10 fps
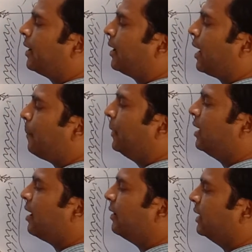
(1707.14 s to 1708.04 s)

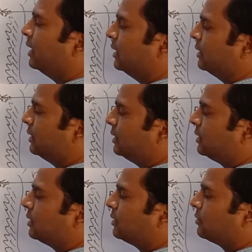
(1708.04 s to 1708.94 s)

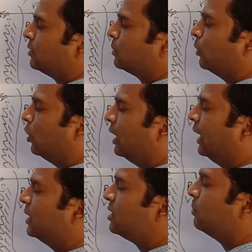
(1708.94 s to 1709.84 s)
capillaries,
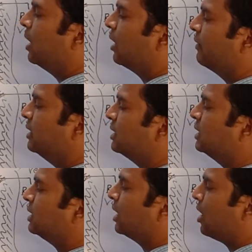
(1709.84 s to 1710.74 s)
smallest blood
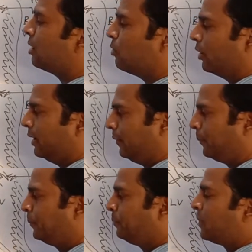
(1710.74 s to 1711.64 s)
vessels in our body.
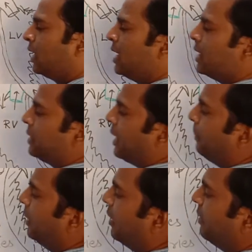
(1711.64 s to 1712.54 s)

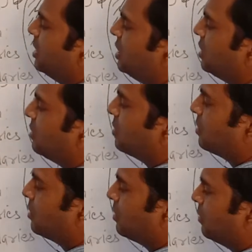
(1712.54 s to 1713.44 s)
Capillaries
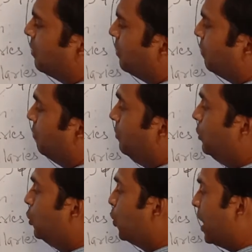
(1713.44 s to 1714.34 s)

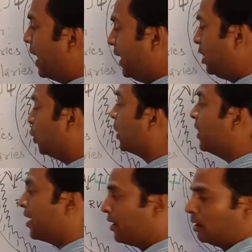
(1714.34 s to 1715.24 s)
unite
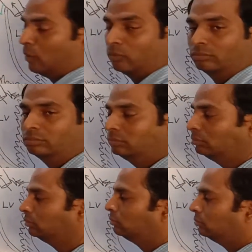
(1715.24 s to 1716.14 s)
together now
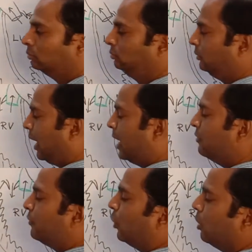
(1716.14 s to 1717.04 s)

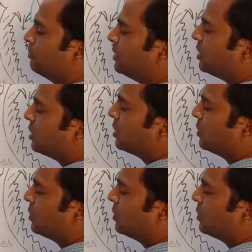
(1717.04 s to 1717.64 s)
and forms